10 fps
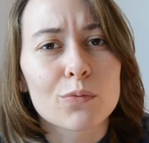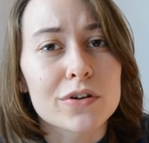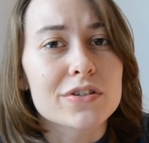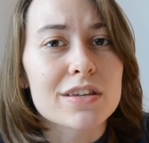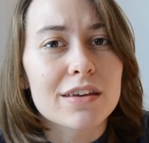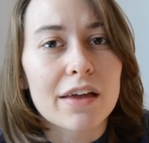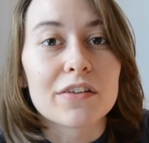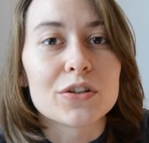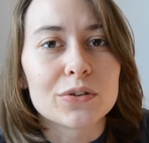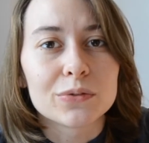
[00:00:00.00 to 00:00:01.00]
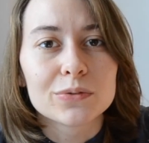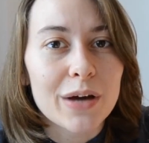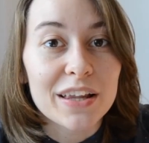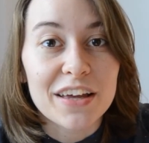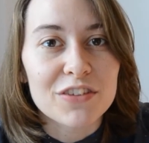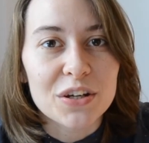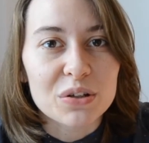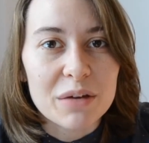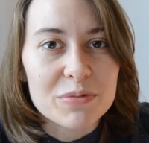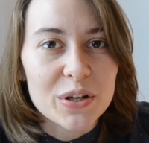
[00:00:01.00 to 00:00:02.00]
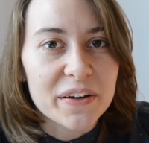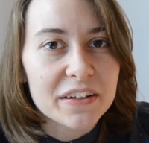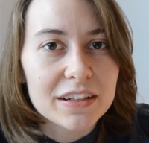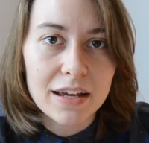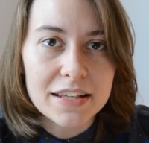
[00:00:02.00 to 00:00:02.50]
worse than the other two. I like video games a lot.